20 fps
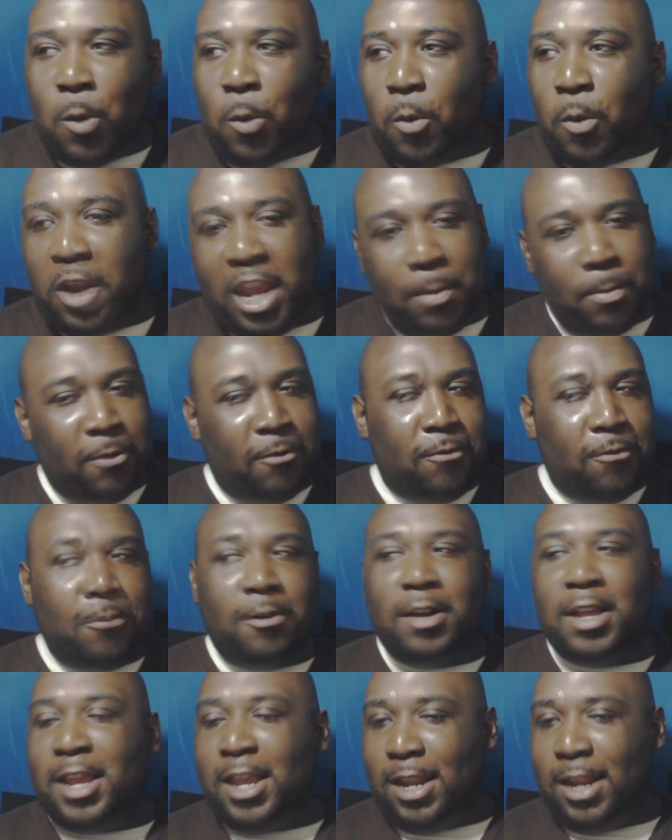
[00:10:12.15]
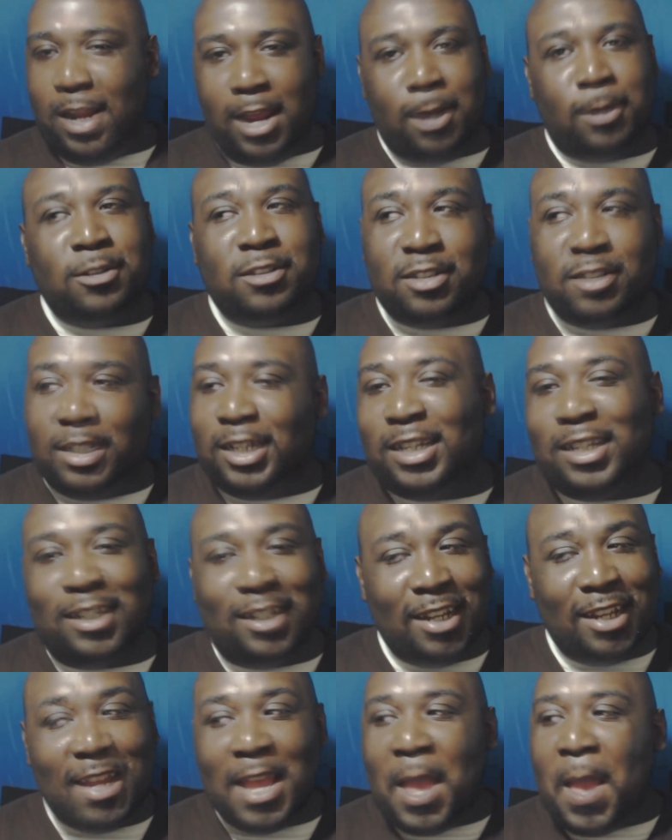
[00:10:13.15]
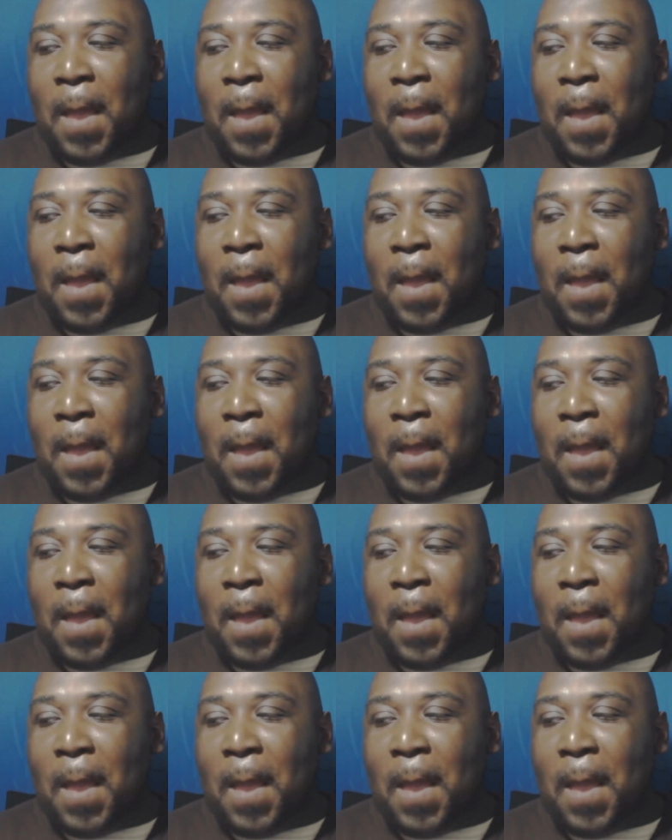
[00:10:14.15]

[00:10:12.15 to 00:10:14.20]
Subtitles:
before they announced it,